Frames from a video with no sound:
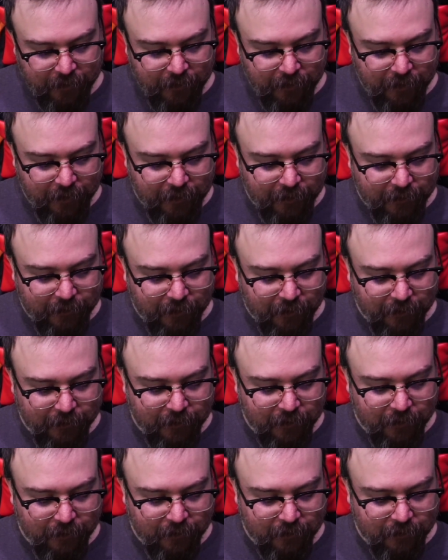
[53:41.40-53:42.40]

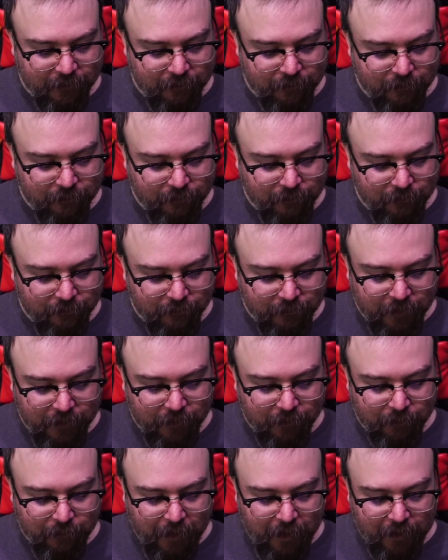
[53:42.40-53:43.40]
indulge in a
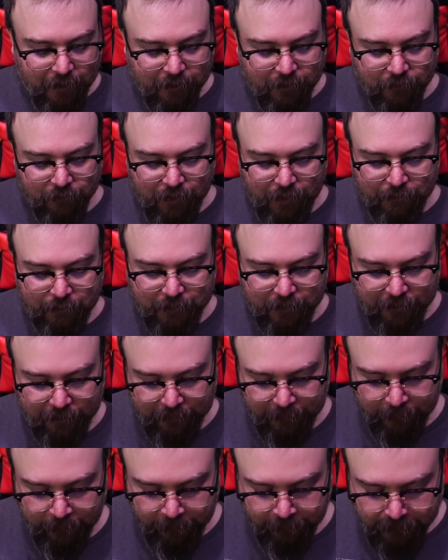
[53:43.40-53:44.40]
little mild
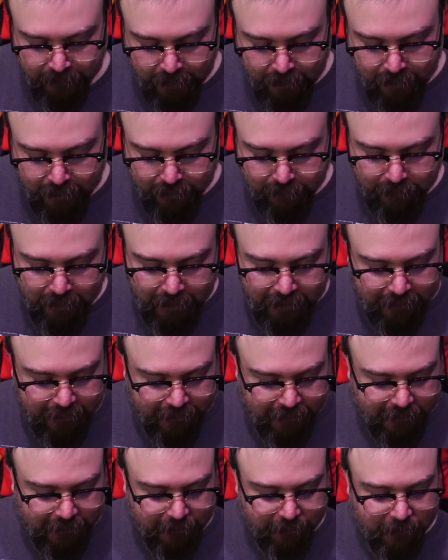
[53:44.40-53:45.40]
corruption. Many
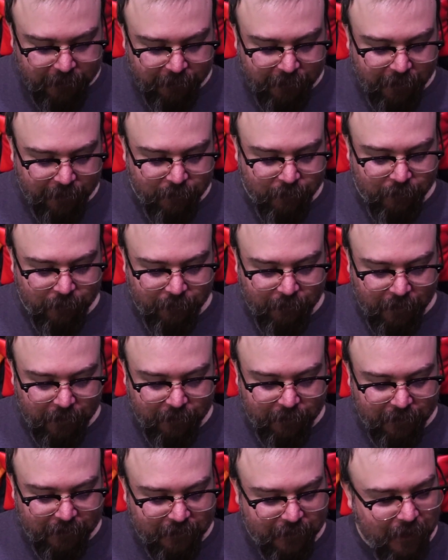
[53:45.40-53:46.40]
systems of government
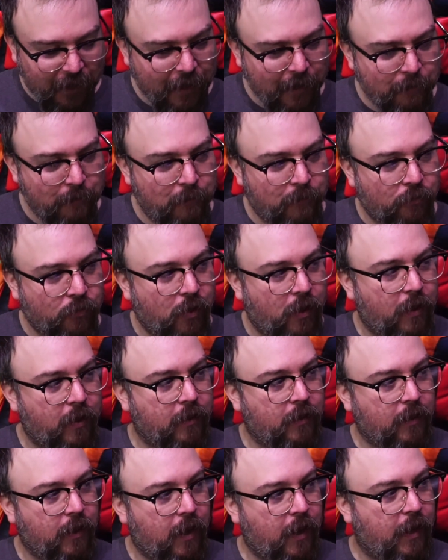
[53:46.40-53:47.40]
follow the same
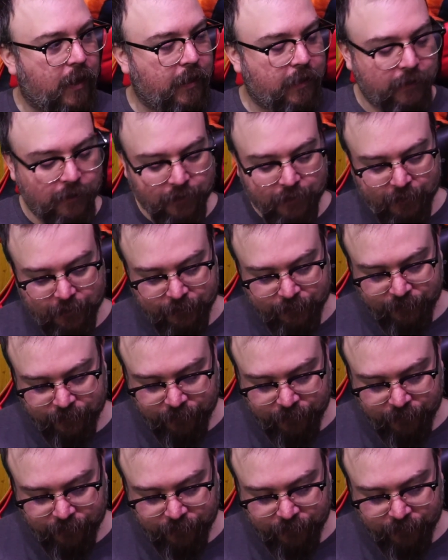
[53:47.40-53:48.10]
broad lines.